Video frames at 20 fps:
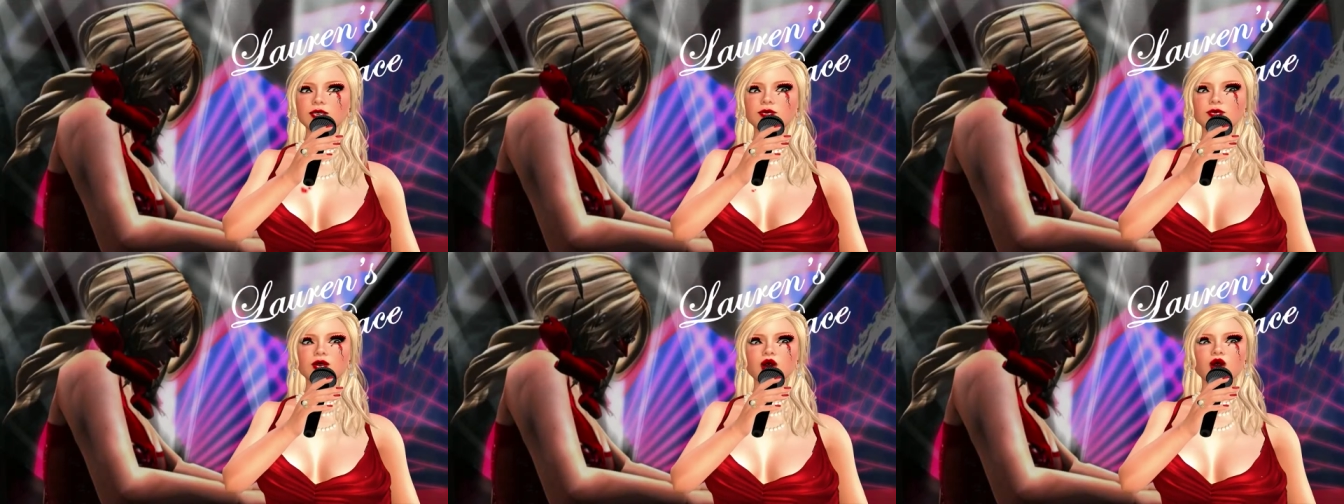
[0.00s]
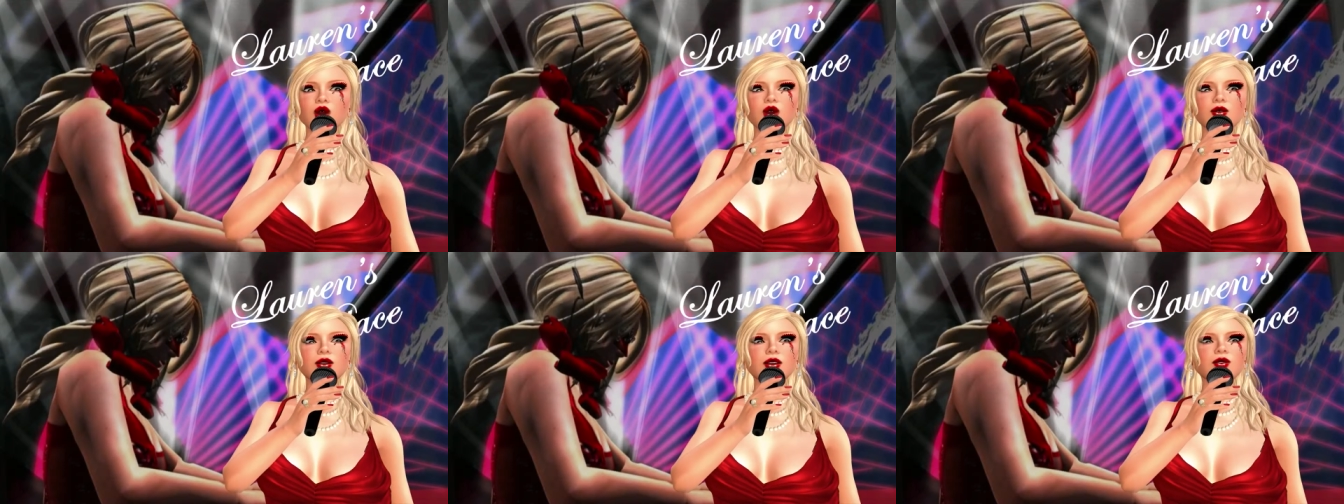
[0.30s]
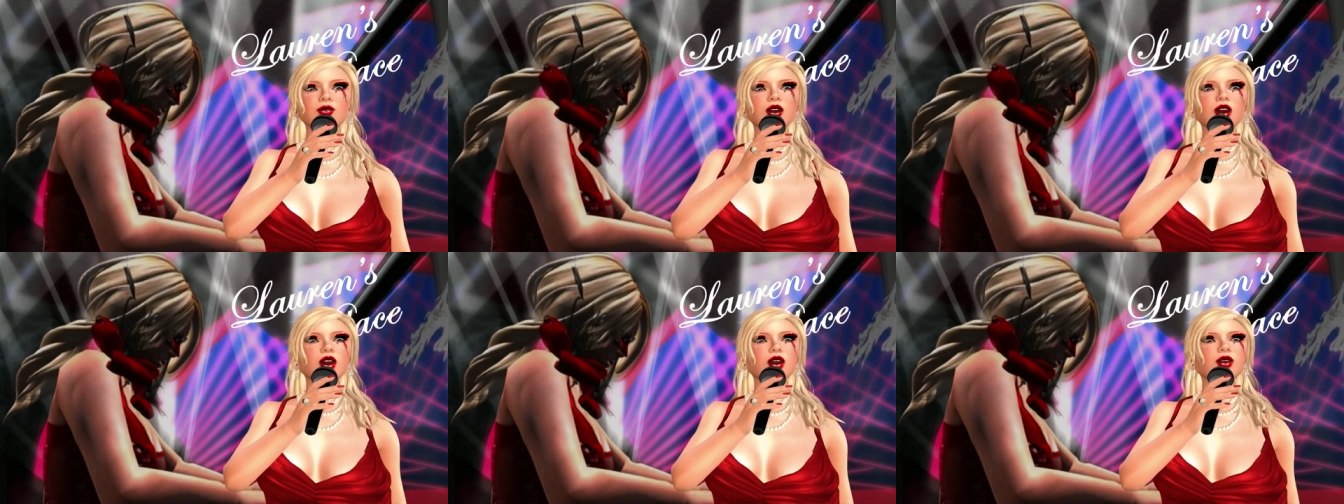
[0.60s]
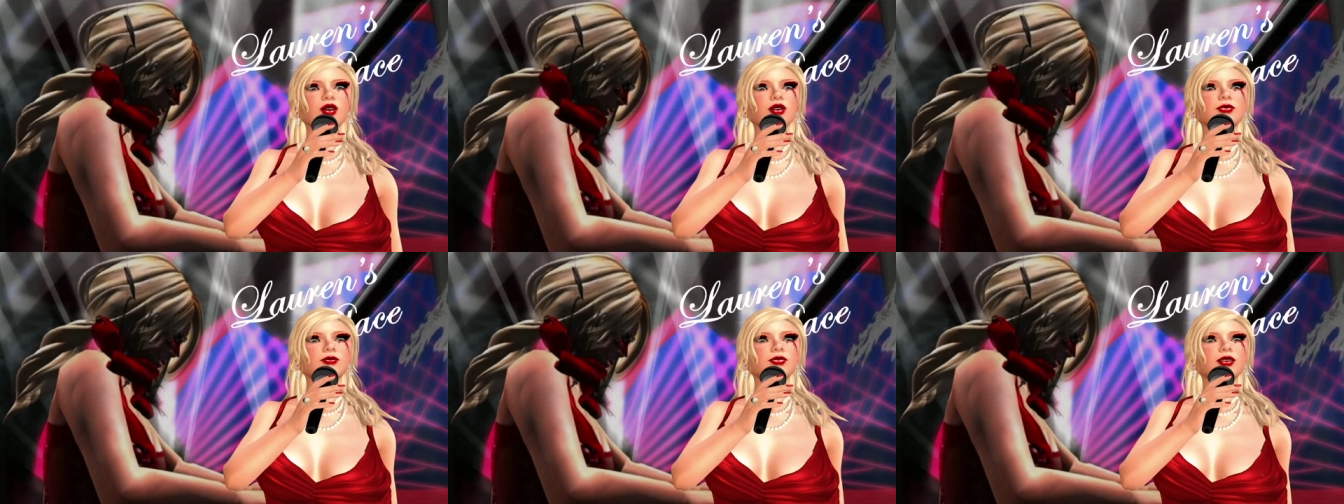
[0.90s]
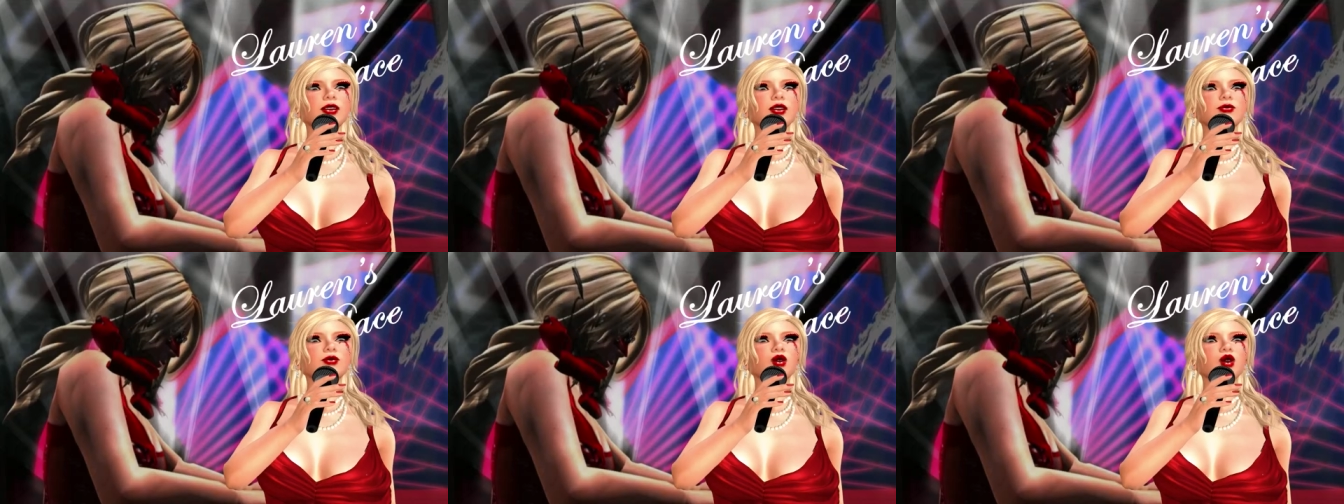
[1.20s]
Cadillacs, and broken
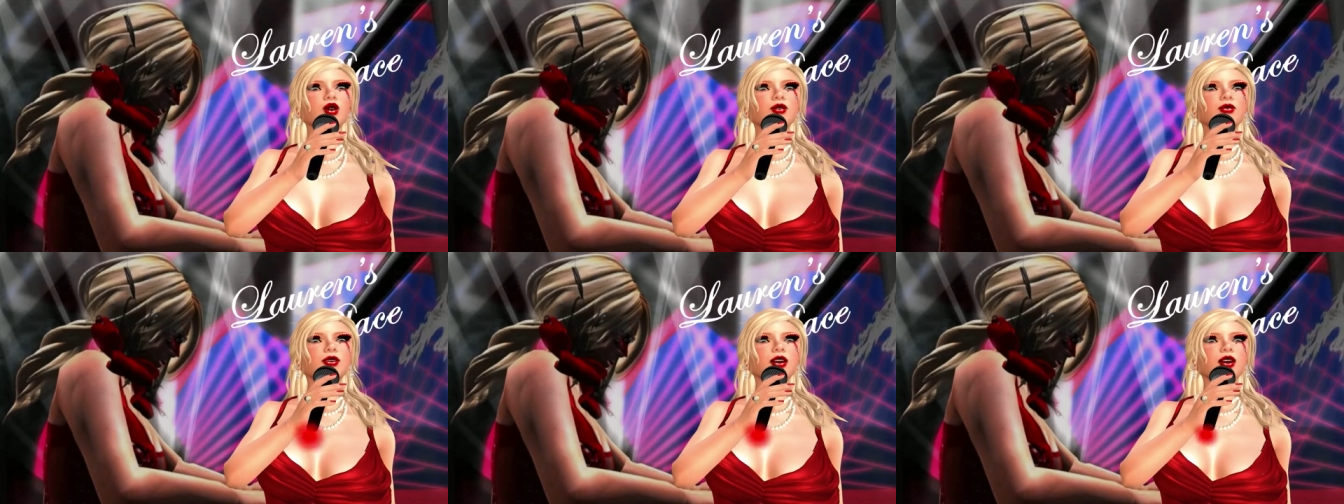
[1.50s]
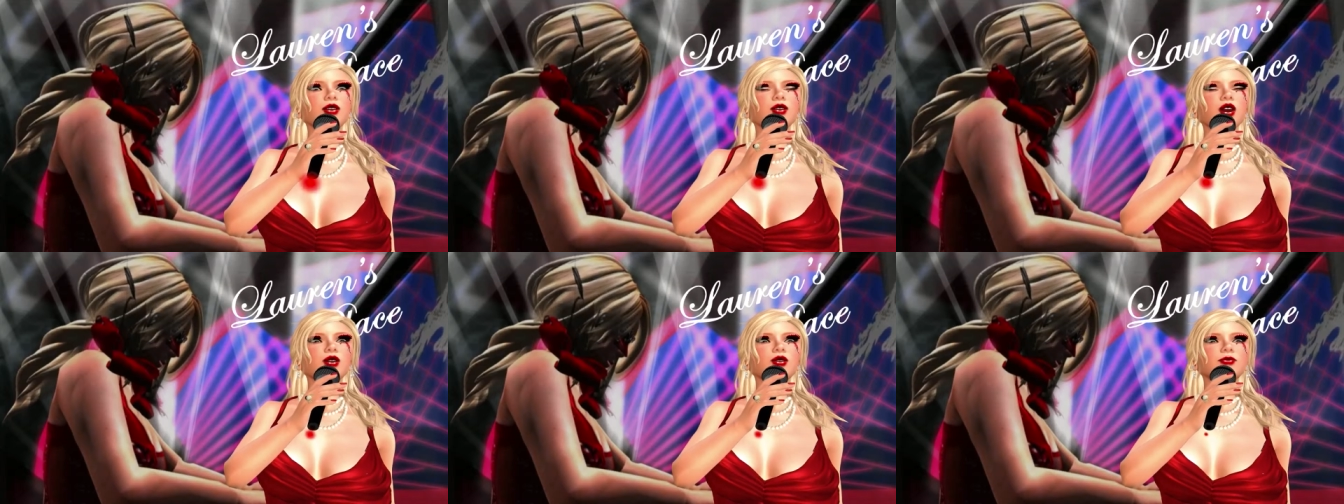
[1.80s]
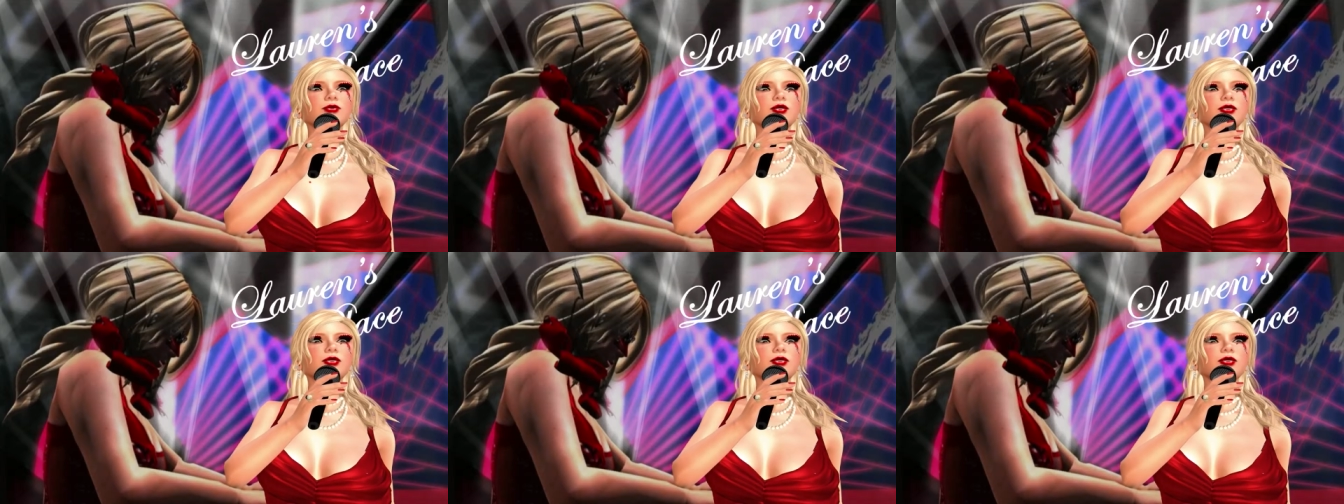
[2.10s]
down trucks, okay?